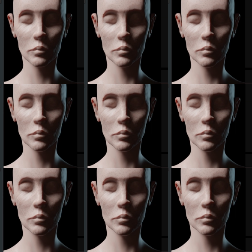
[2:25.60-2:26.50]

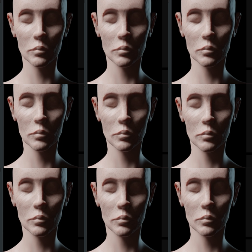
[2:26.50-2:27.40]

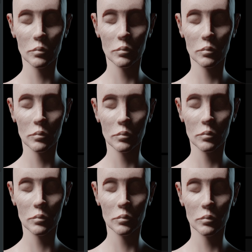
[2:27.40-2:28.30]

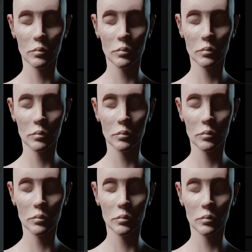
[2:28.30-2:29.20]

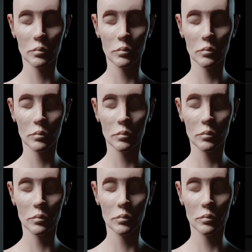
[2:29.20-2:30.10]

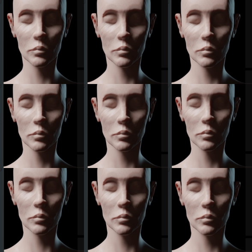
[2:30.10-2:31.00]

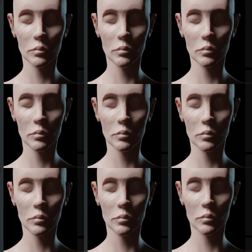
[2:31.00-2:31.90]

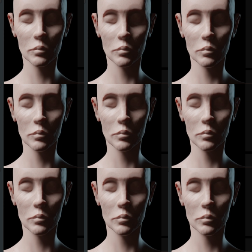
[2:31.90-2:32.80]

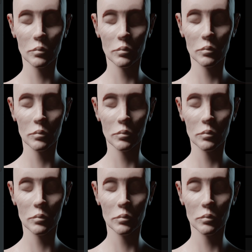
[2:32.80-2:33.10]
Nobody speaks.